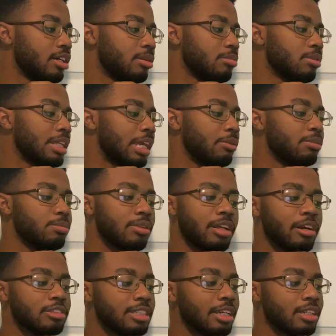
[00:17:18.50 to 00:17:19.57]
Playing with
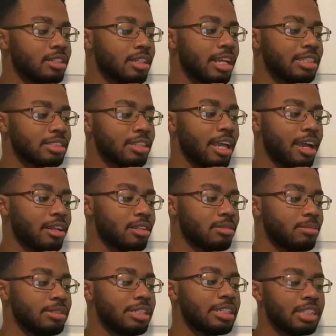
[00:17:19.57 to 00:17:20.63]
players
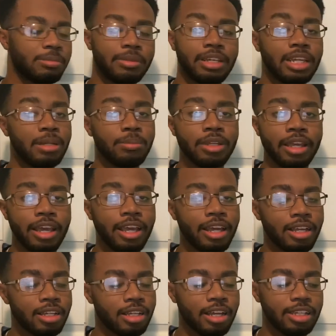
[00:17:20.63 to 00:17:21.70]
that potentially be NBA,
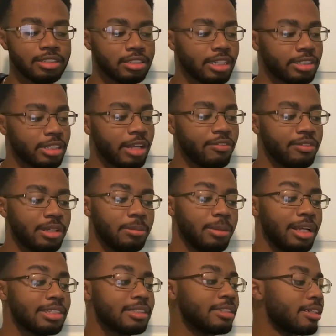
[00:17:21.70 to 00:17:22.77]
that's definitely a
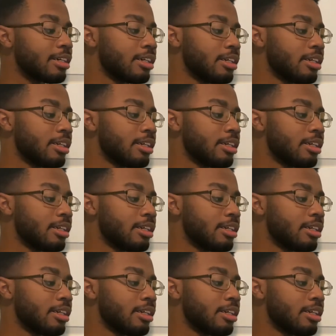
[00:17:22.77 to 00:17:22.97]
blessing.